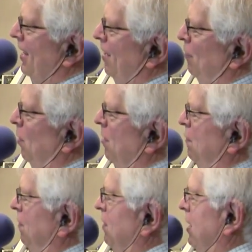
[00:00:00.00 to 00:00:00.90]
If you give
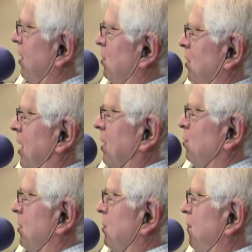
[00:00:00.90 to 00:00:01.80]

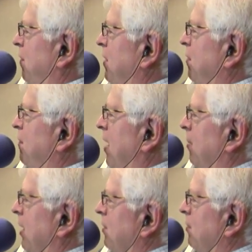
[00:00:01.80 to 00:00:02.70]
$1,500, which is 50
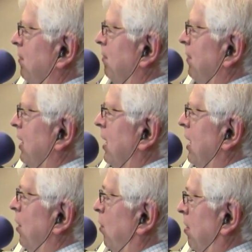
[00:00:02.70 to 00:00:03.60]
families
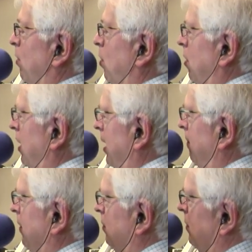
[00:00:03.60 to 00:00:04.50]
or more,
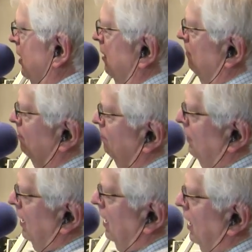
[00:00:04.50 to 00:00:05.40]
obviously,
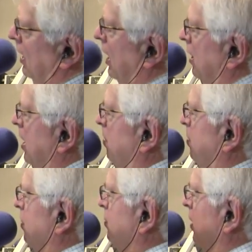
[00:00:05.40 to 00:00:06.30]
I'll
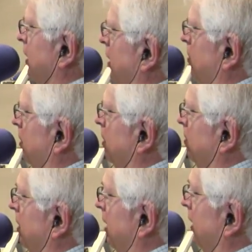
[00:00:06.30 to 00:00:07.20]
personally call you
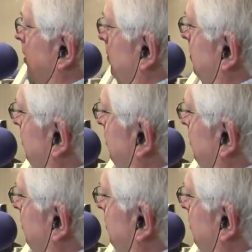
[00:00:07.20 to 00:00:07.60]
and thank you.